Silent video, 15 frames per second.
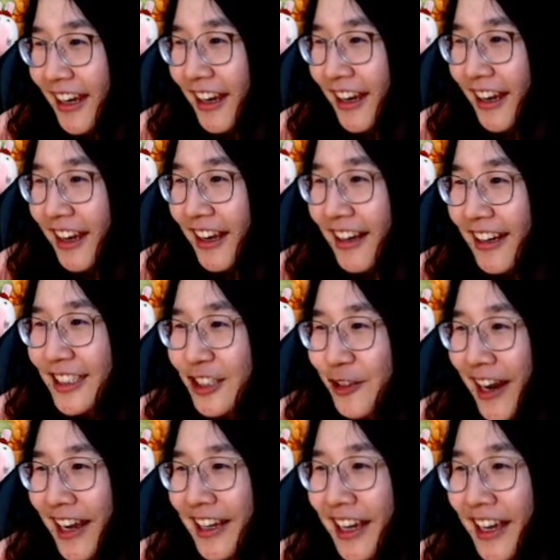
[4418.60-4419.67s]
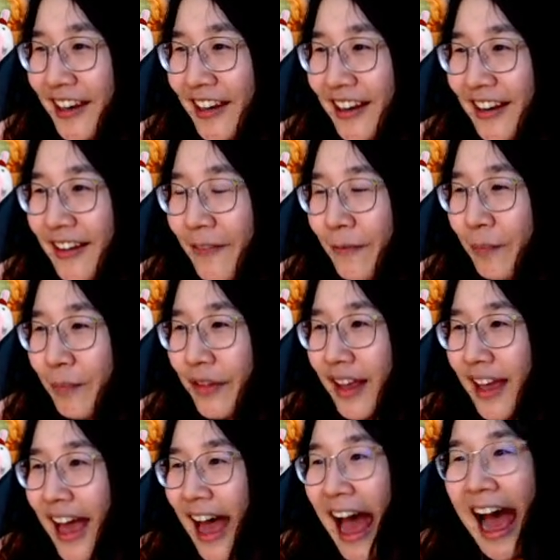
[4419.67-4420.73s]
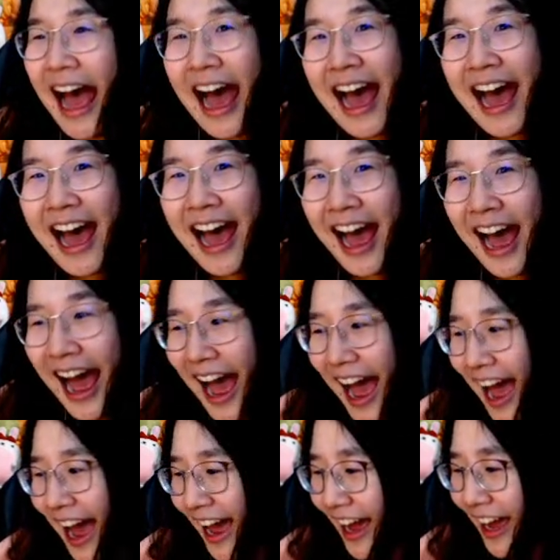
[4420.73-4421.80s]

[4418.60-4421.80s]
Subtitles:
Let's try again. Ah!